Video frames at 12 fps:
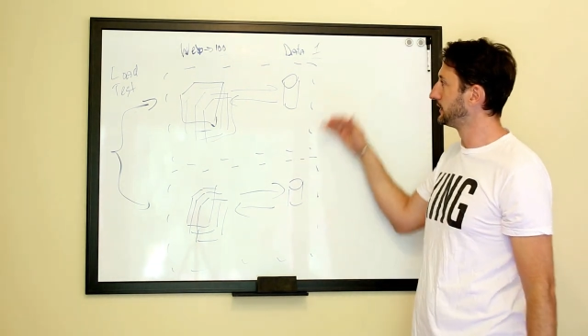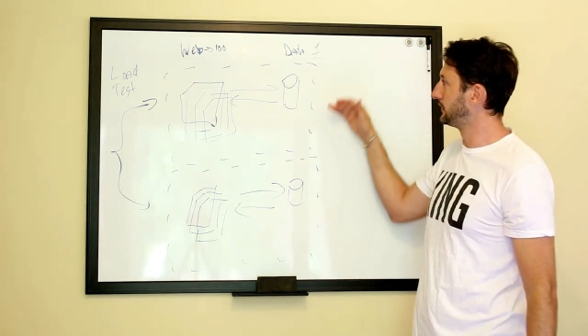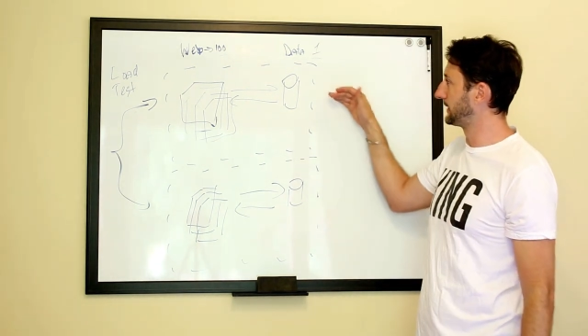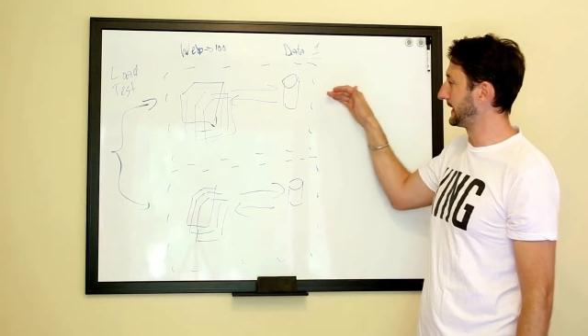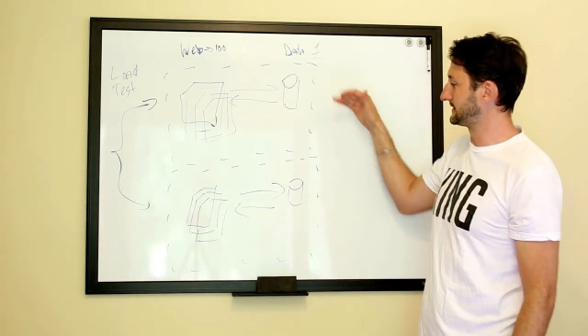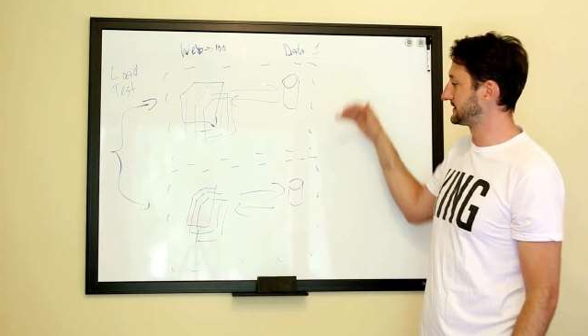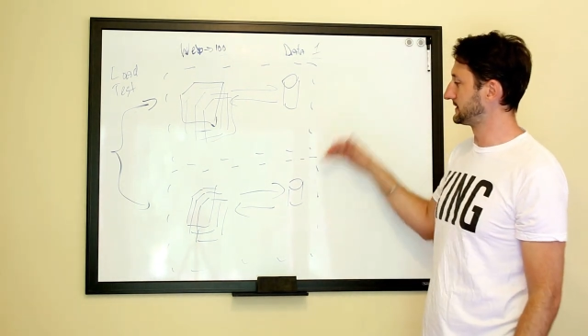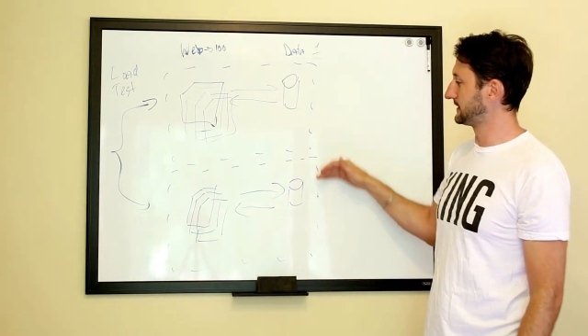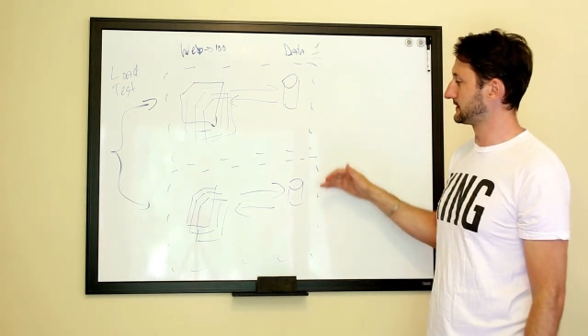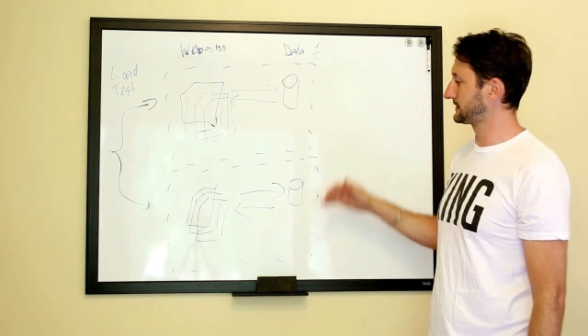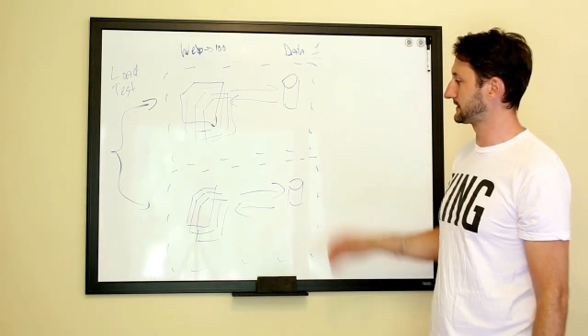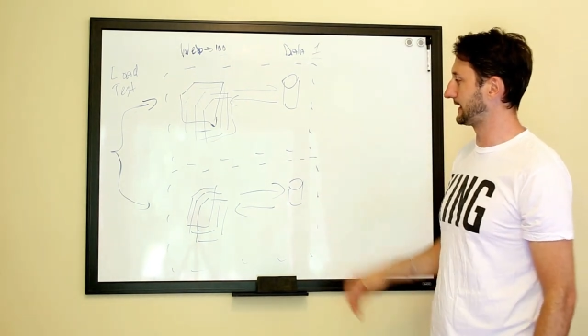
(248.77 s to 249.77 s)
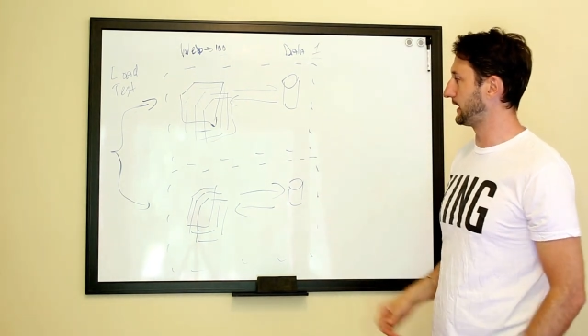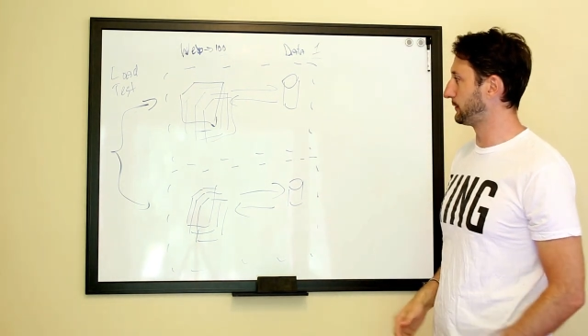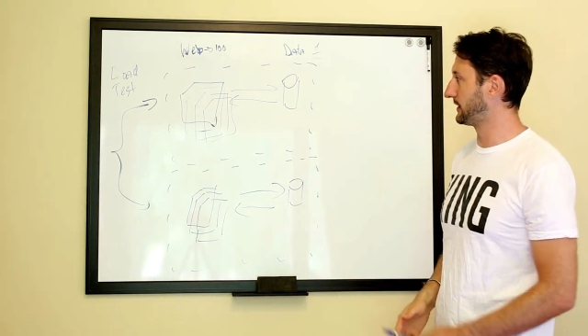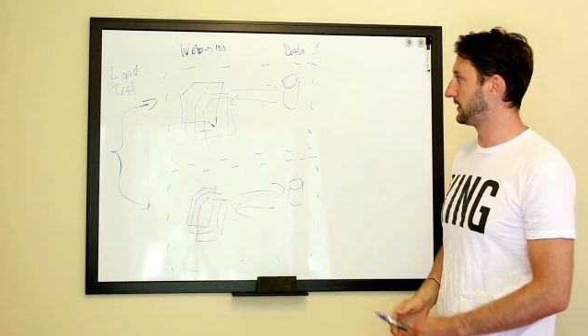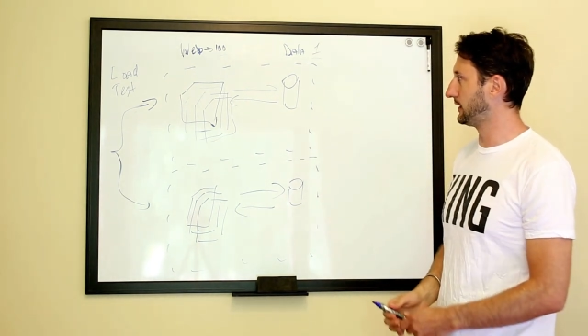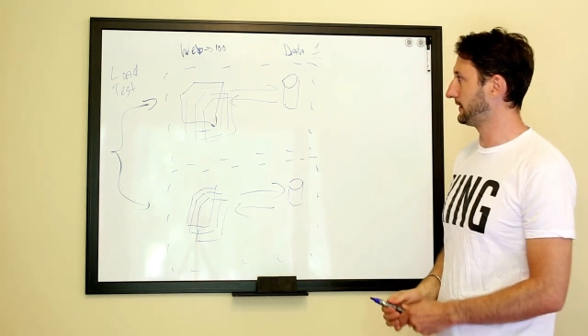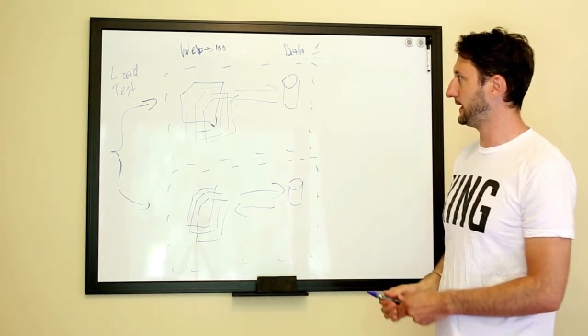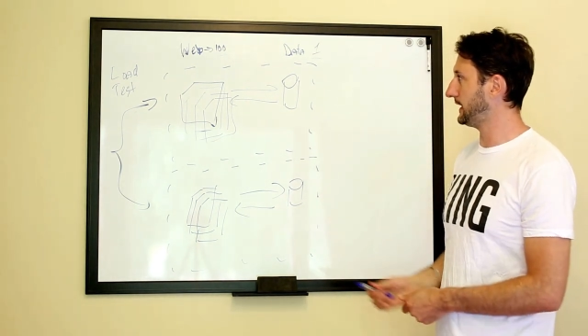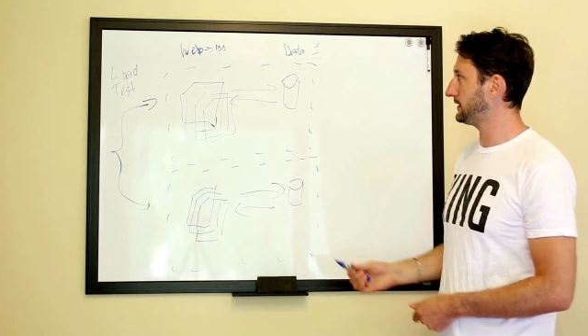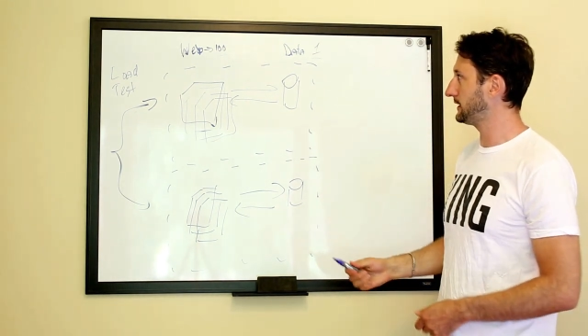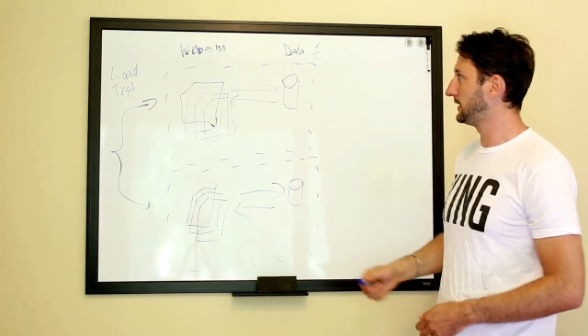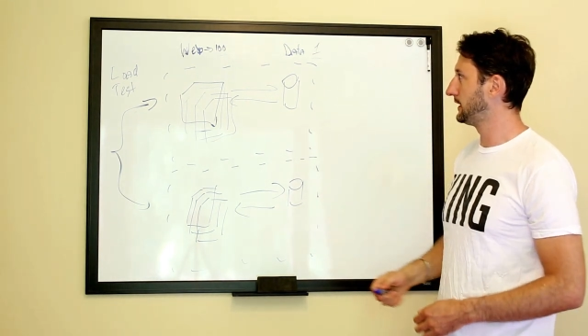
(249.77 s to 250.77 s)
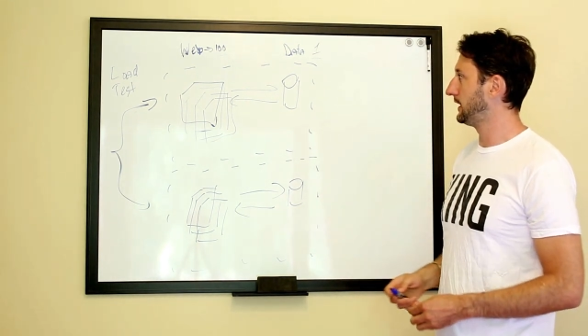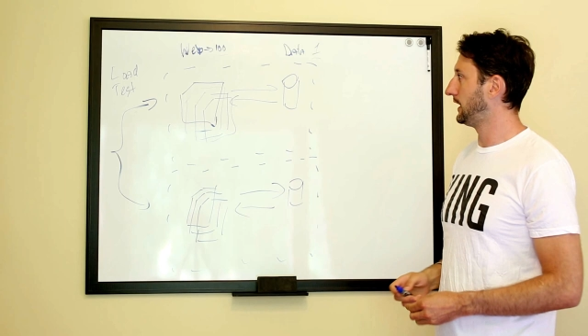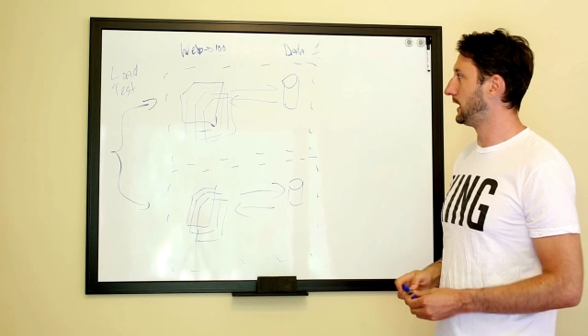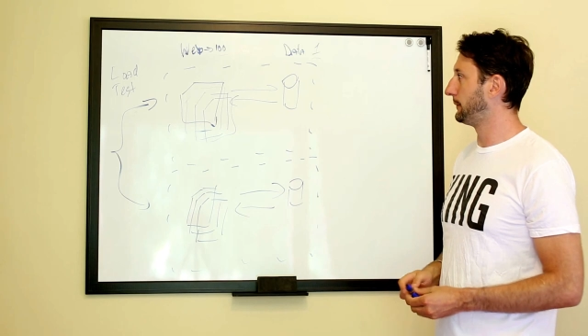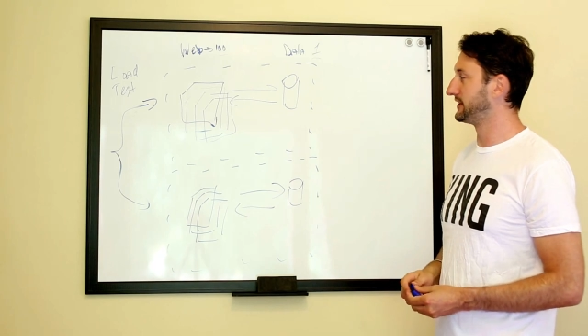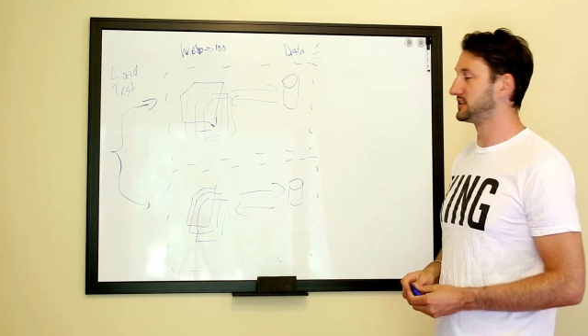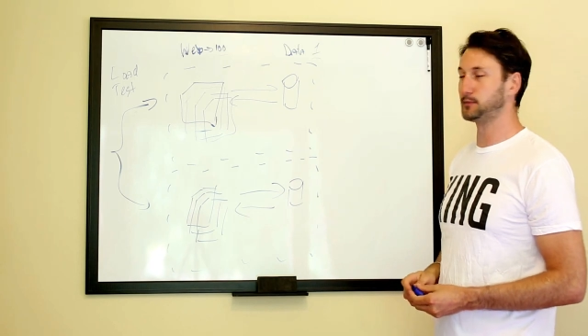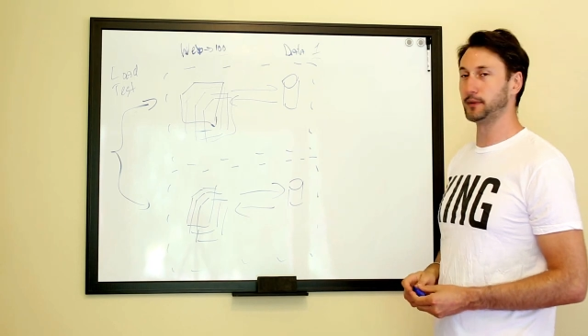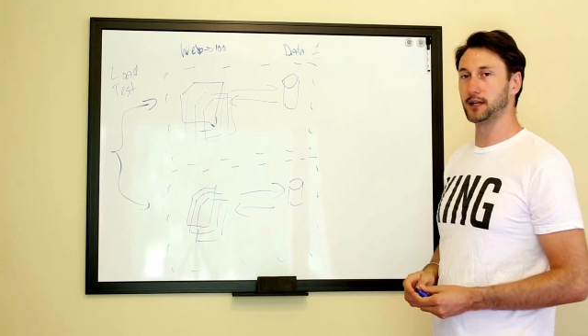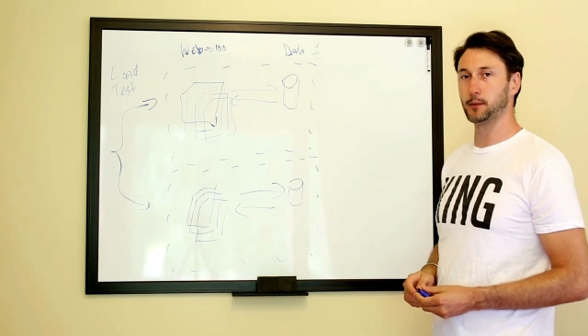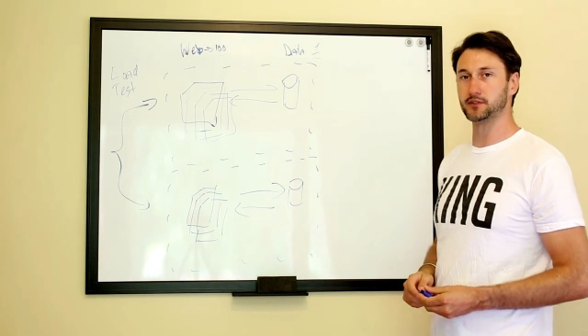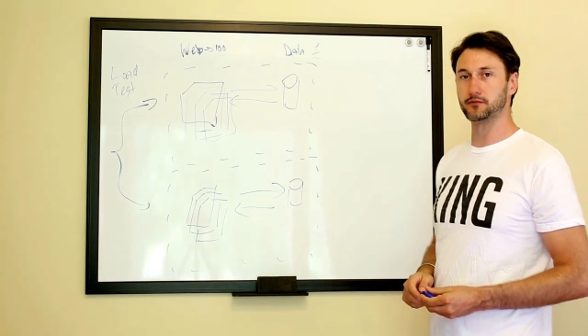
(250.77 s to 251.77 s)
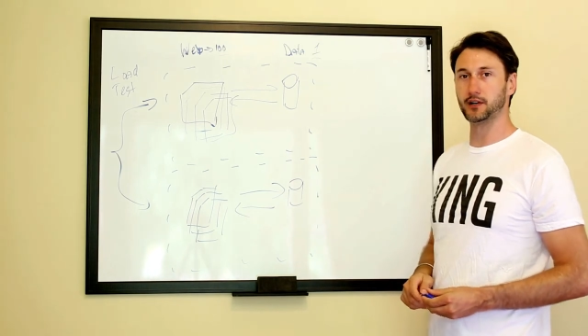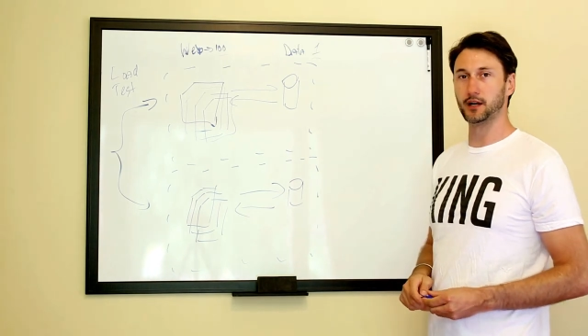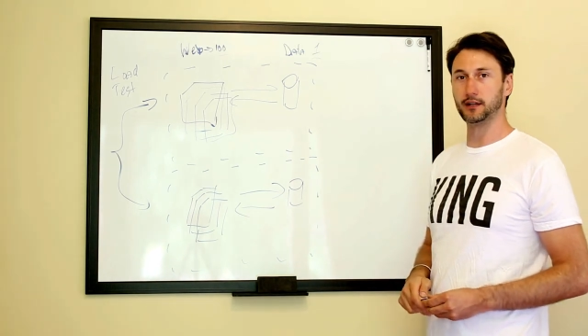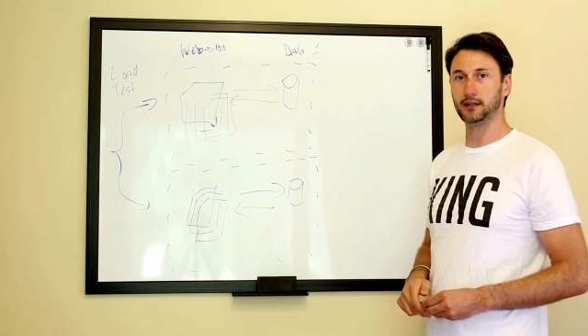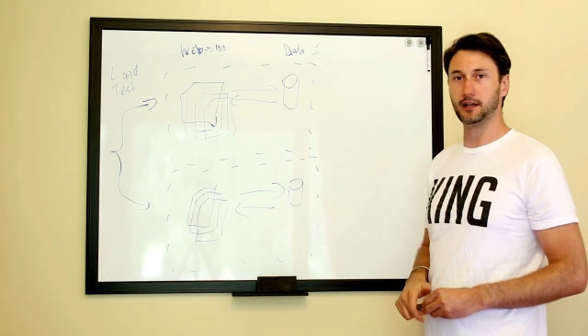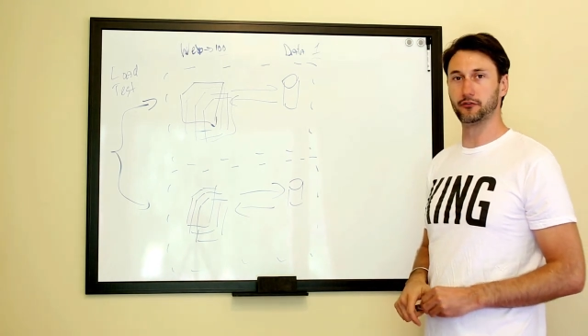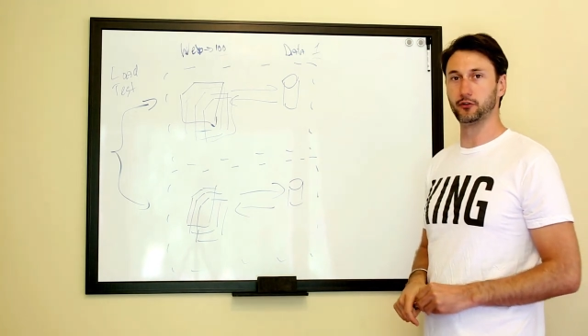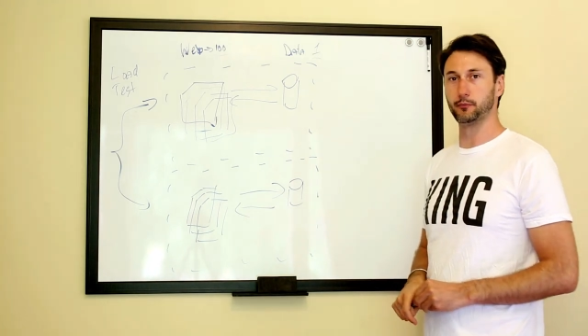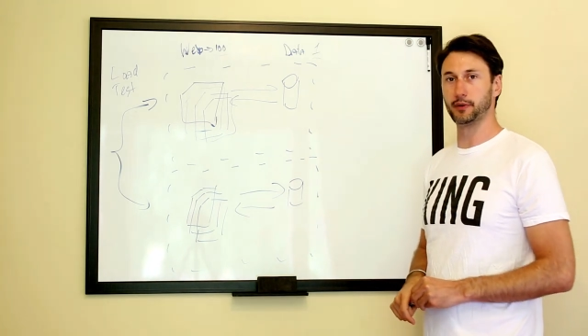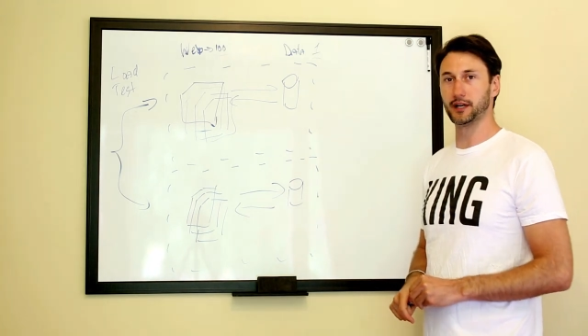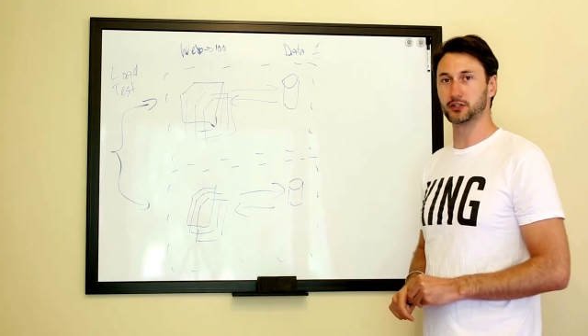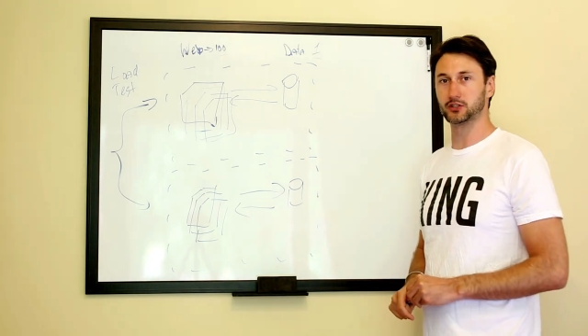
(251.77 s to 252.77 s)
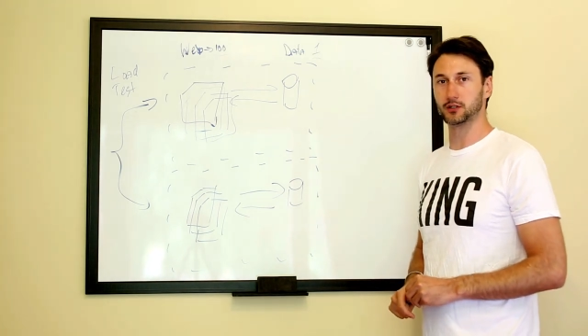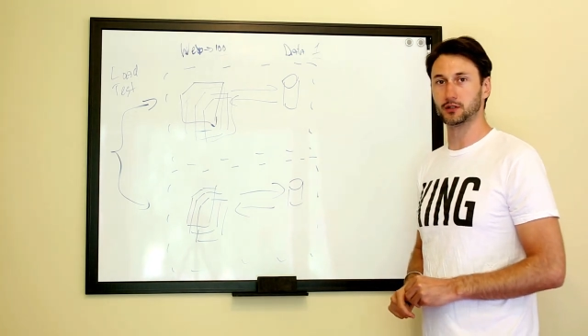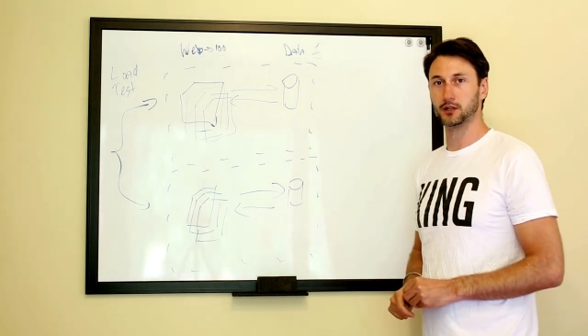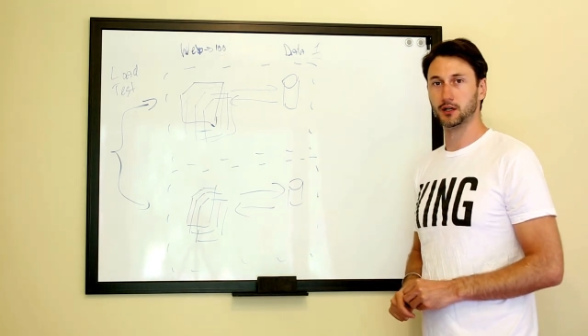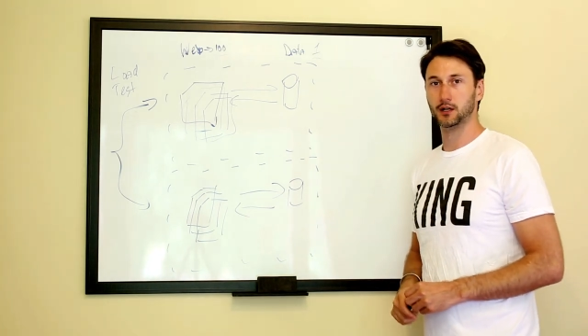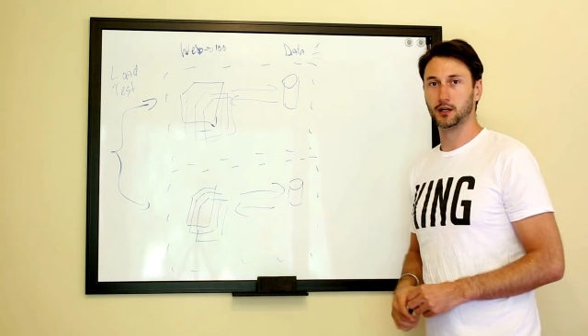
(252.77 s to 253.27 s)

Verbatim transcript: you can still scale beyond that, um, it just becomes a very different picture.